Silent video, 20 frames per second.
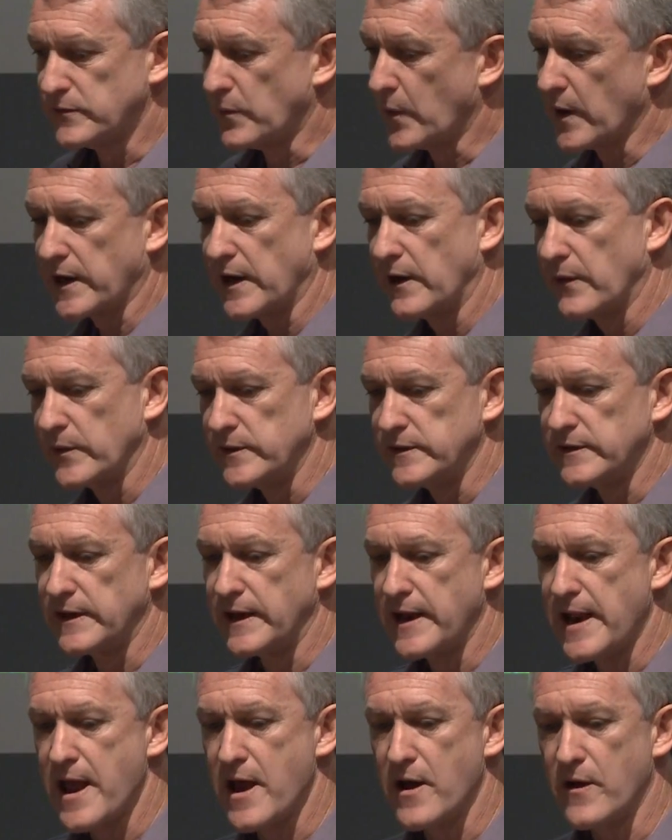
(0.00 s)
I won't go into
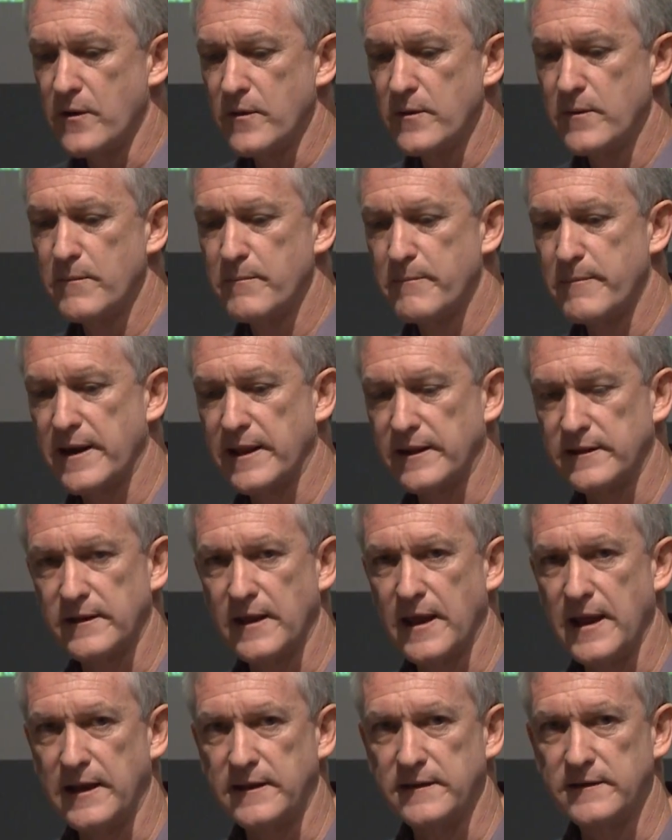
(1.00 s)
now, but
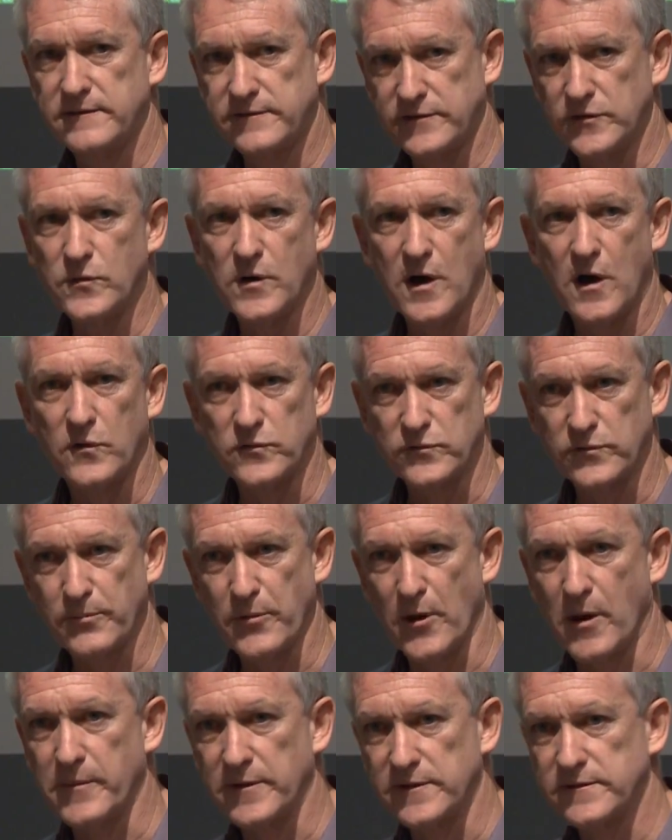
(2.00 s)
it still holds
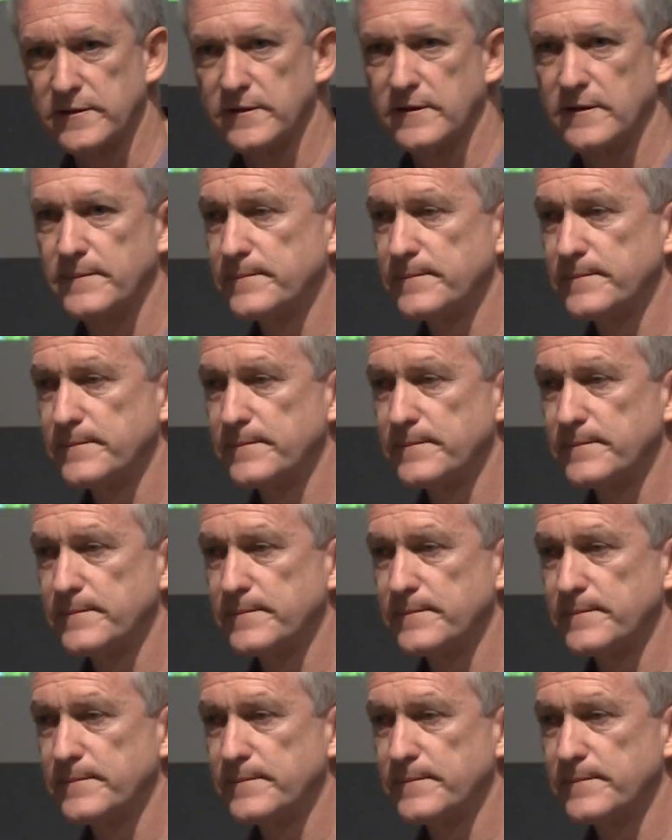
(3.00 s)
promise.